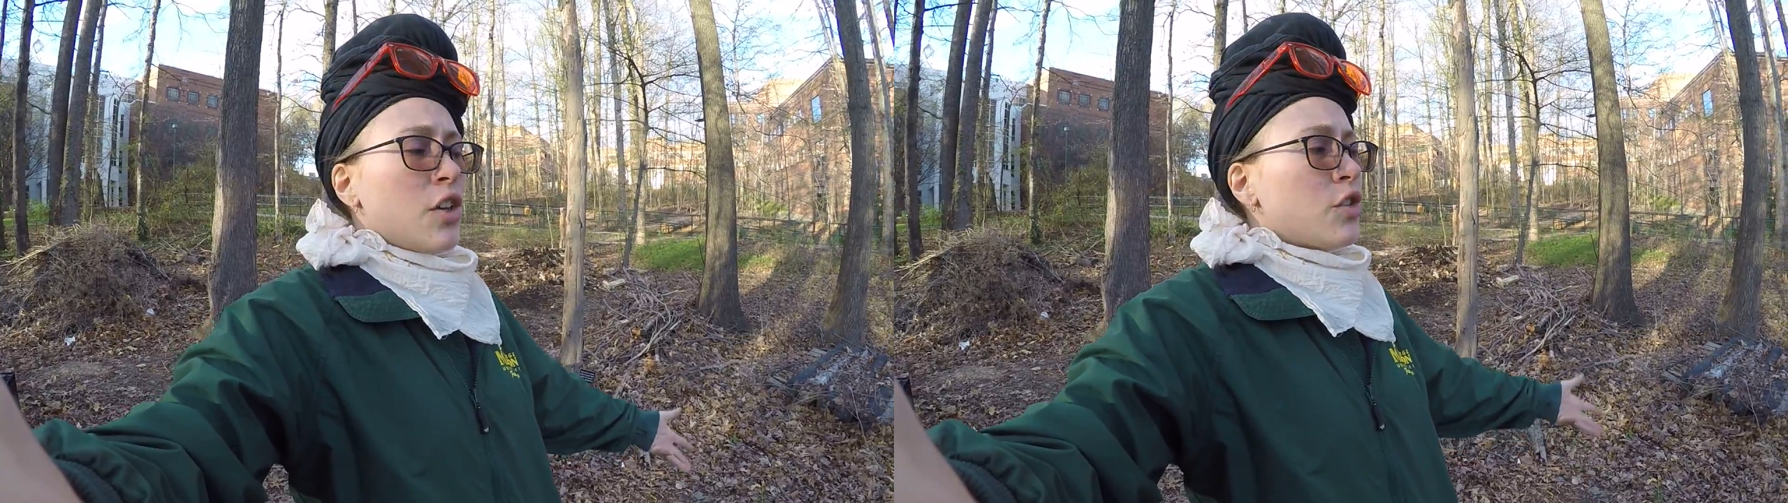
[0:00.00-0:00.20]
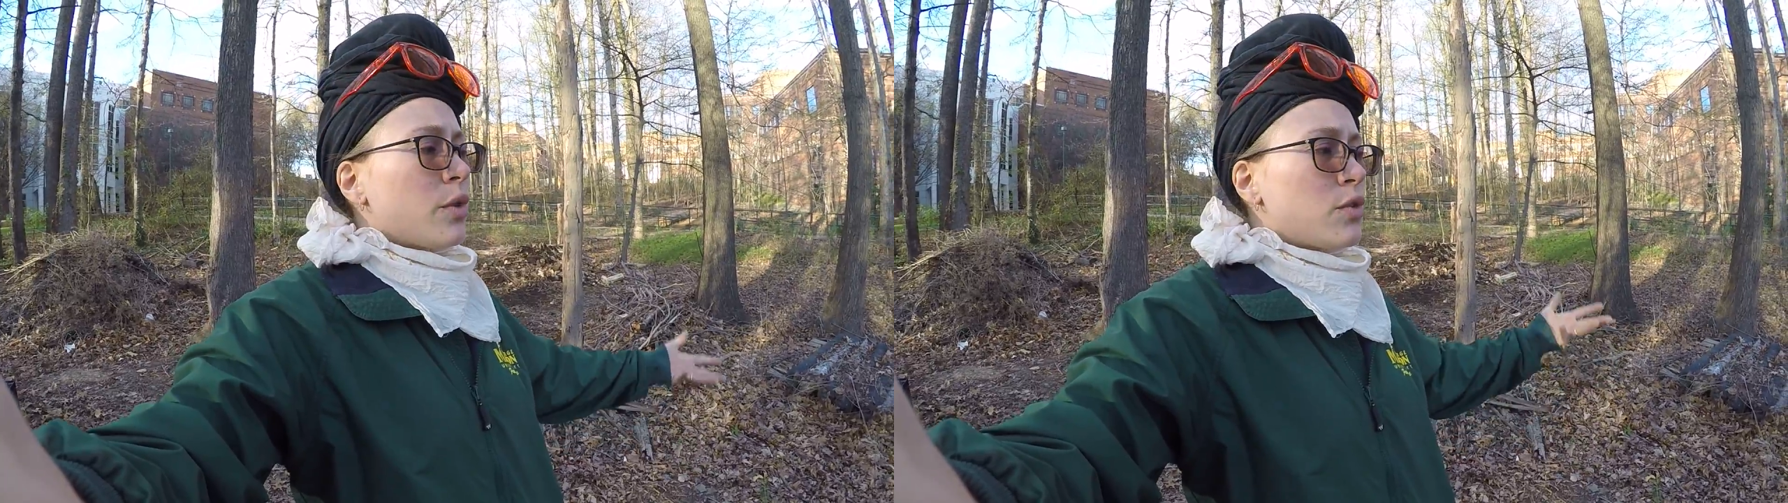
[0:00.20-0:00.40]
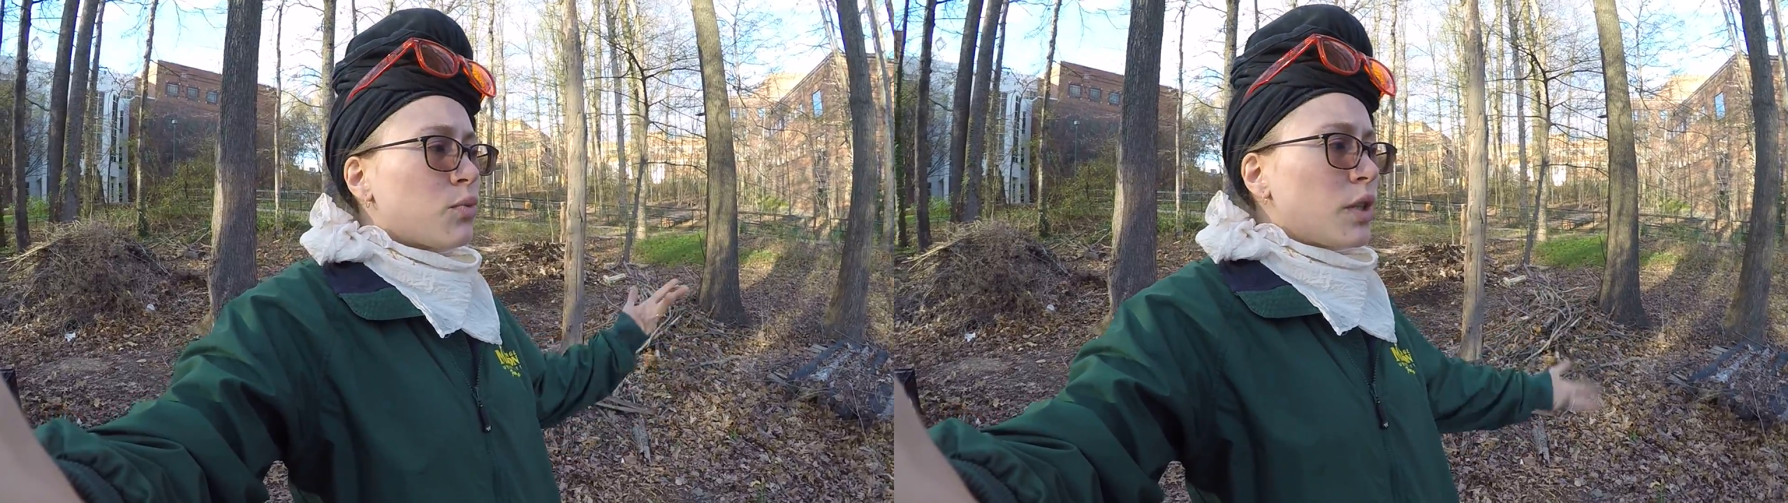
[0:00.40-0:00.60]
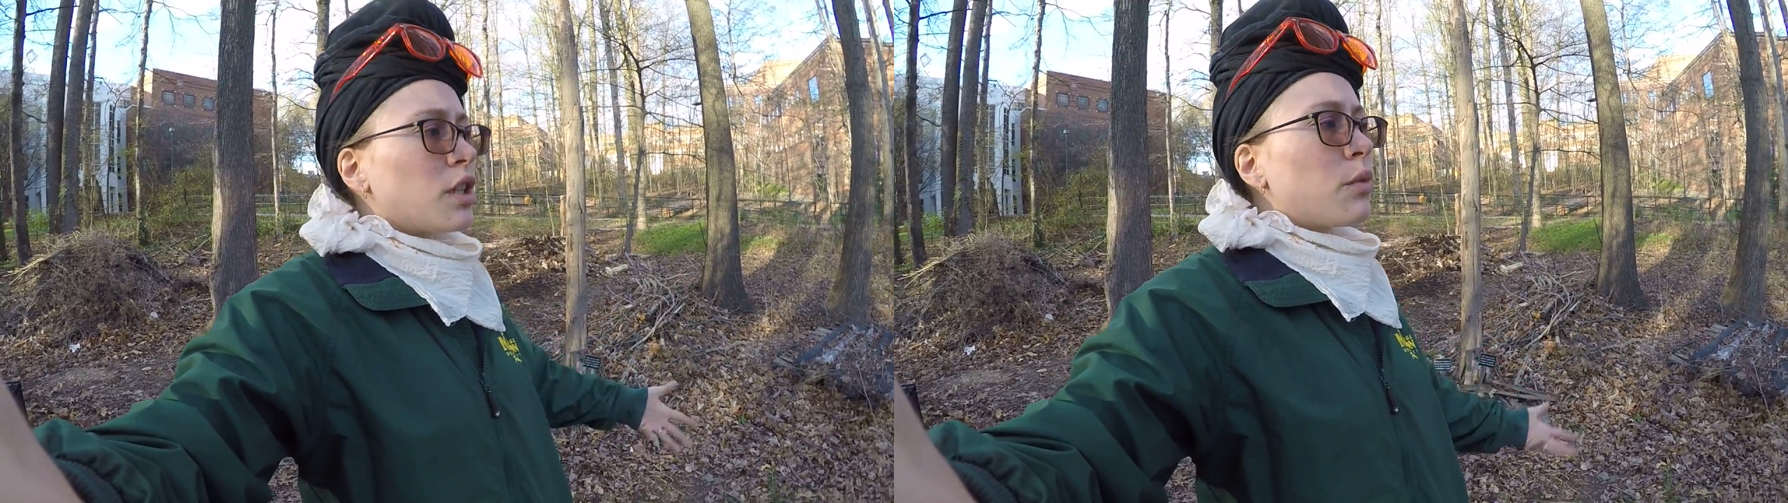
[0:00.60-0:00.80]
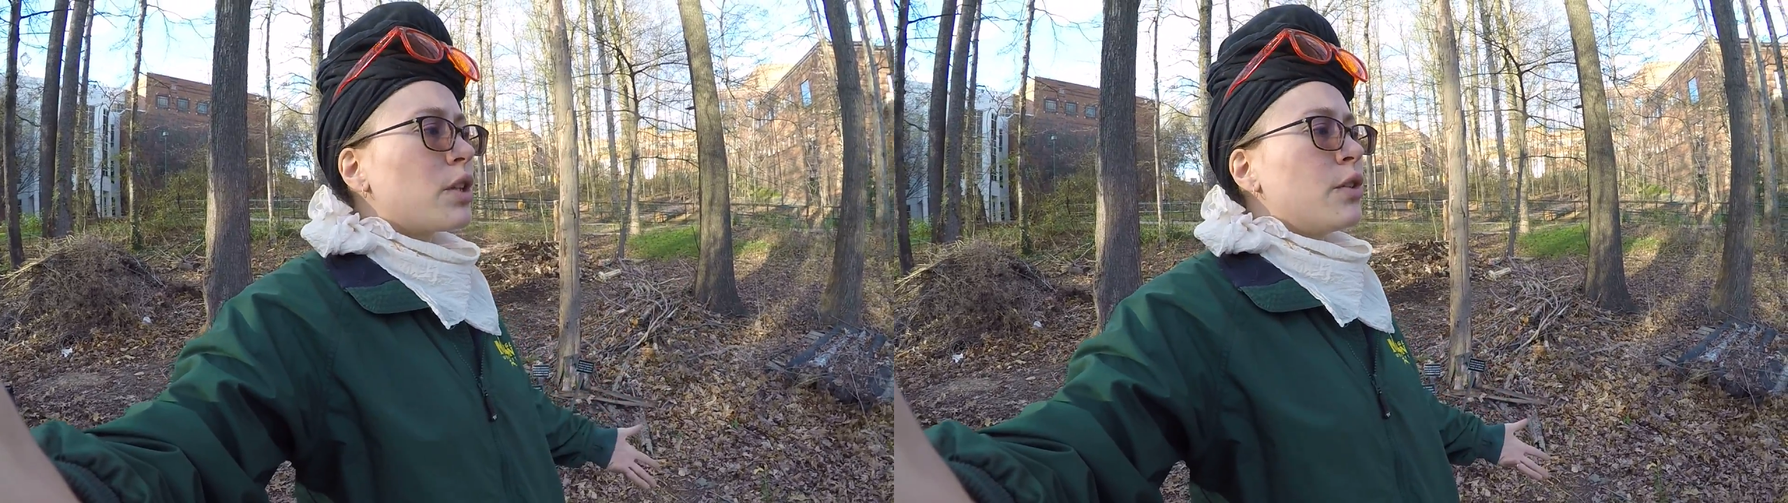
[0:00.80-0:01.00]
So it's
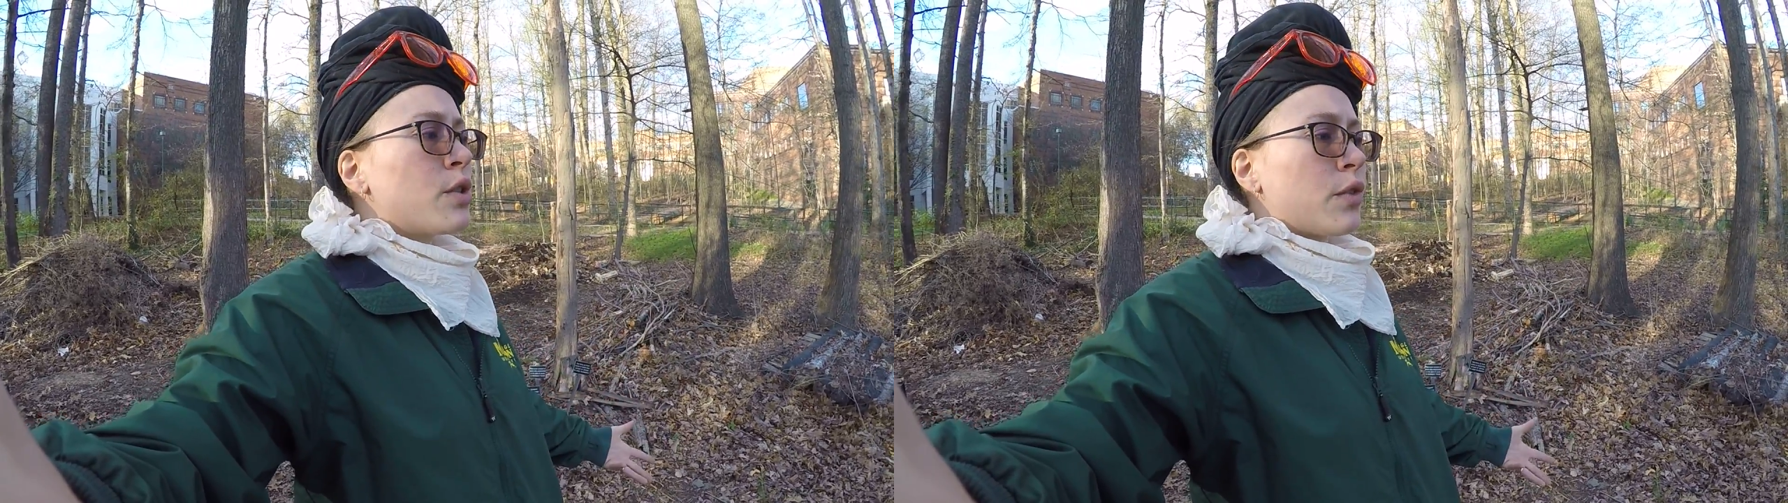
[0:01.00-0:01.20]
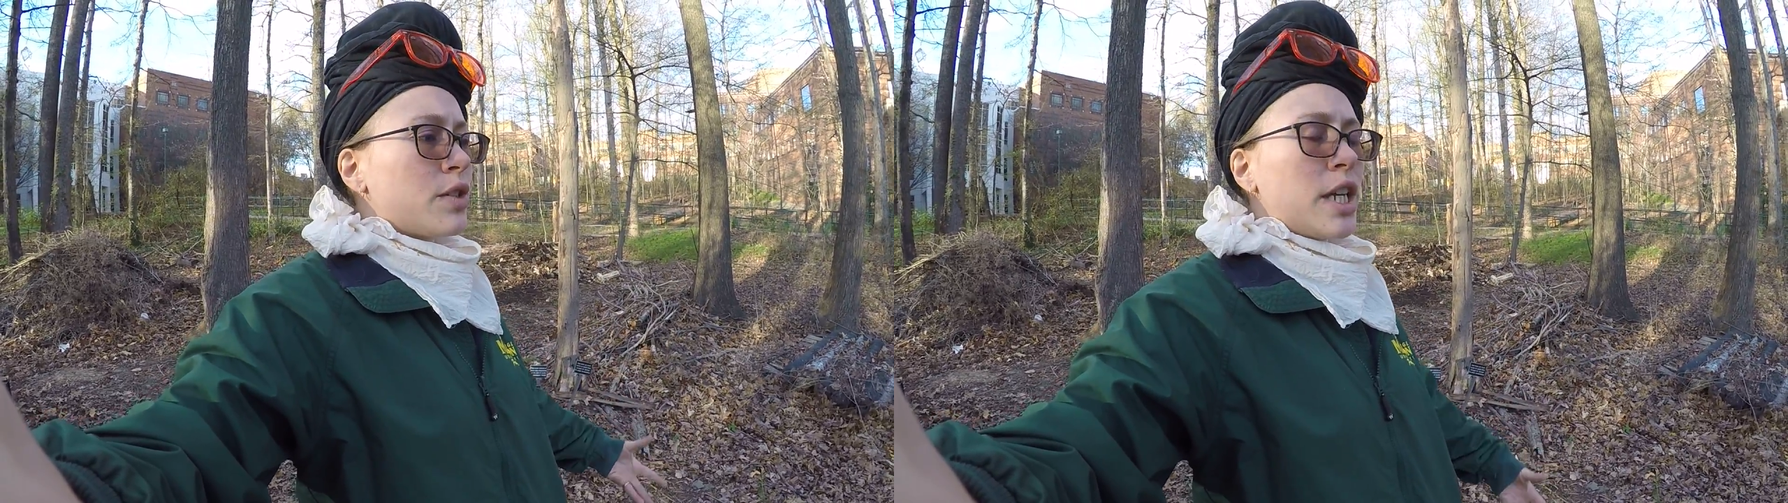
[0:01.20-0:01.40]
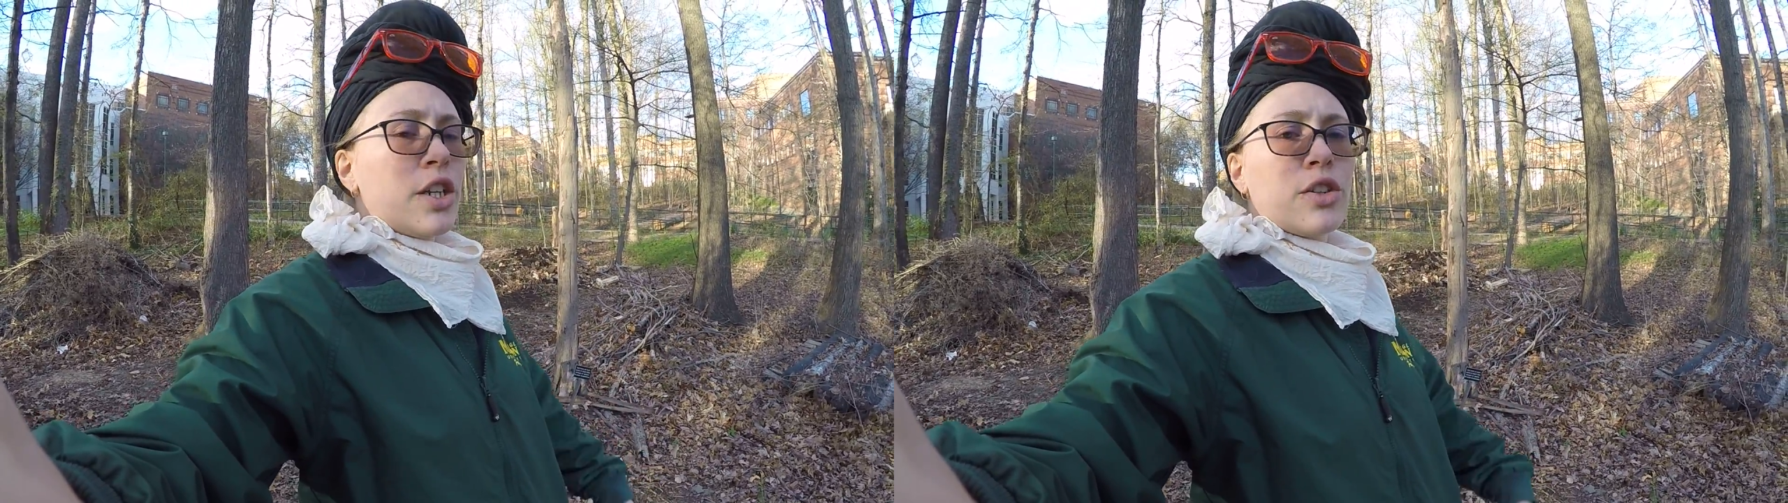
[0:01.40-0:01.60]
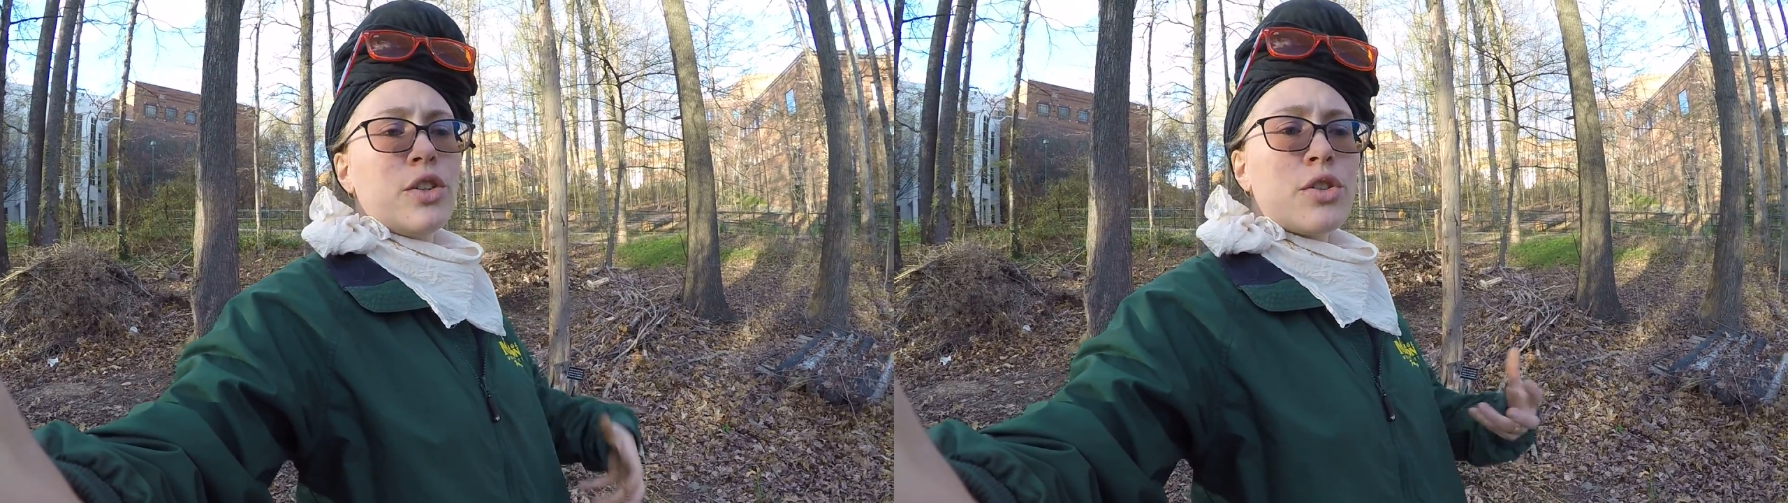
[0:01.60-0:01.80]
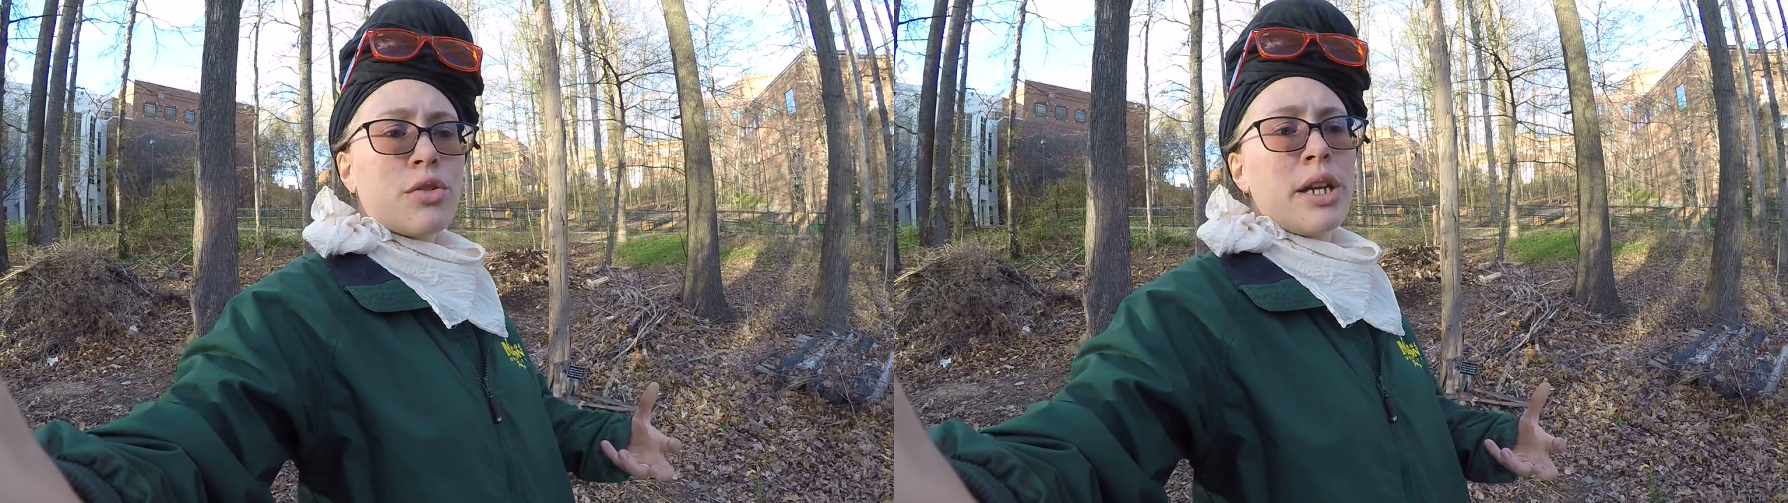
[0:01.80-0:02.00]
really, really useful to take your
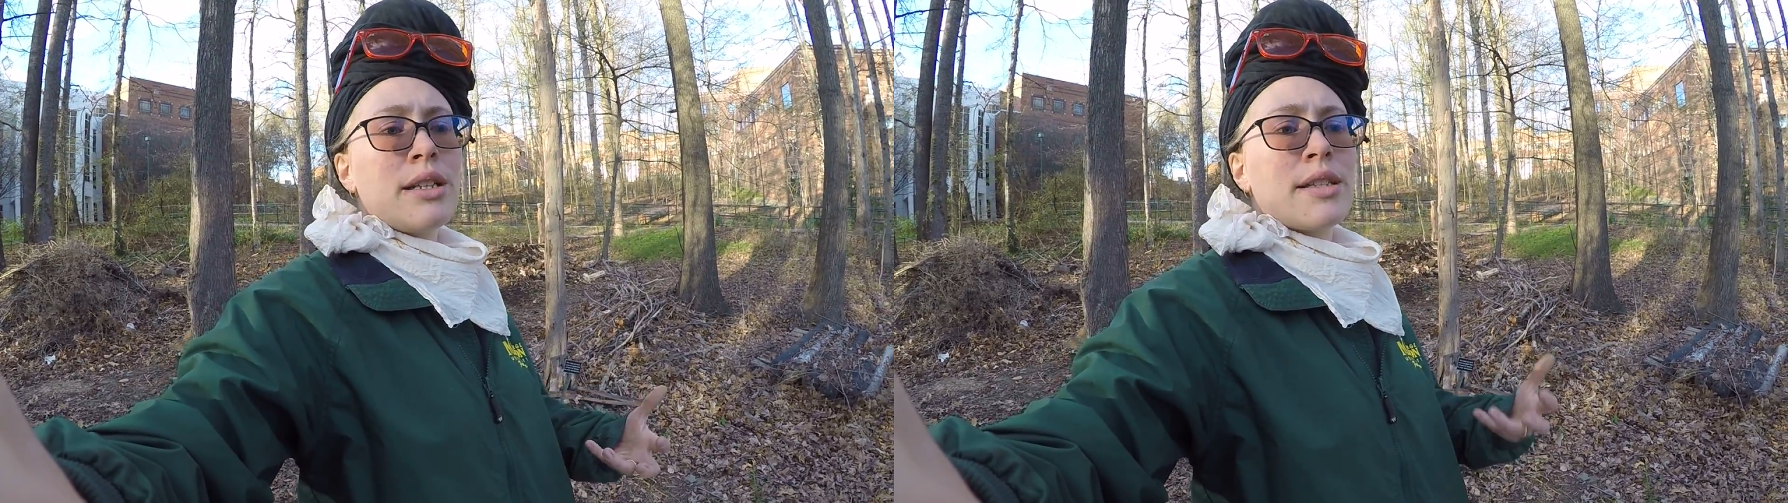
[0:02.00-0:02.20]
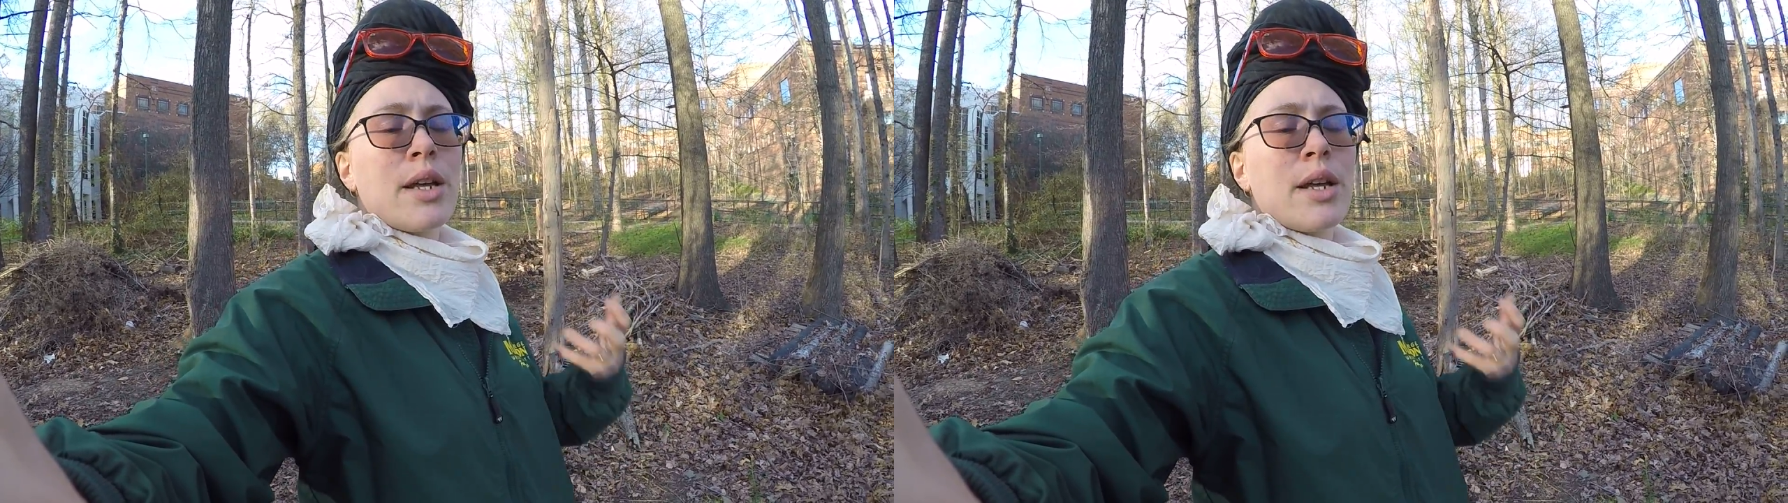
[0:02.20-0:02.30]
nutrients